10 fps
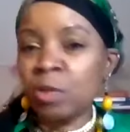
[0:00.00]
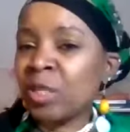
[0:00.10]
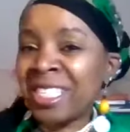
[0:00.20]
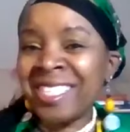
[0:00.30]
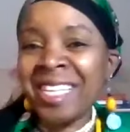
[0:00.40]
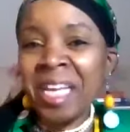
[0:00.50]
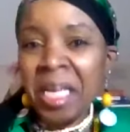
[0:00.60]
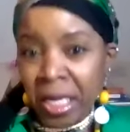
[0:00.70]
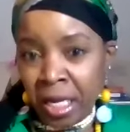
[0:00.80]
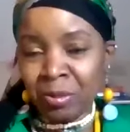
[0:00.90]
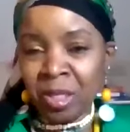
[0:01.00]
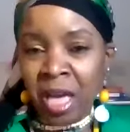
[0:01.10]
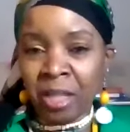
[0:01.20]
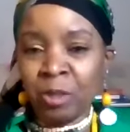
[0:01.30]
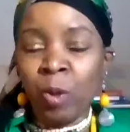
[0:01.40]
which is the income
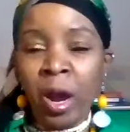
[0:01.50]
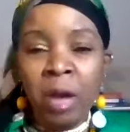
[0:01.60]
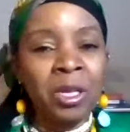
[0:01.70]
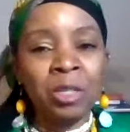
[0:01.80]
tax, right?